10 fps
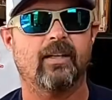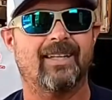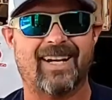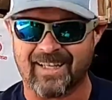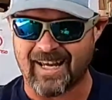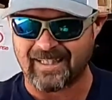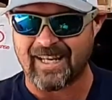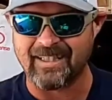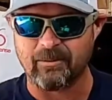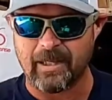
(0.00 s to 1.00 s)
And I
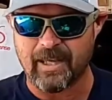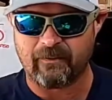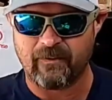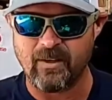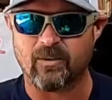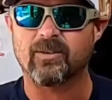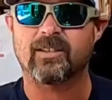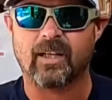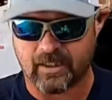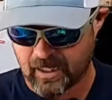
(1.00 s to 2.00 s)
like the way that feels.
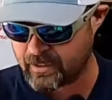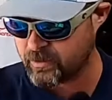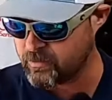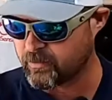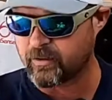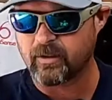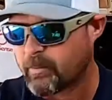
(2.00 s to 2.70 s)
I do.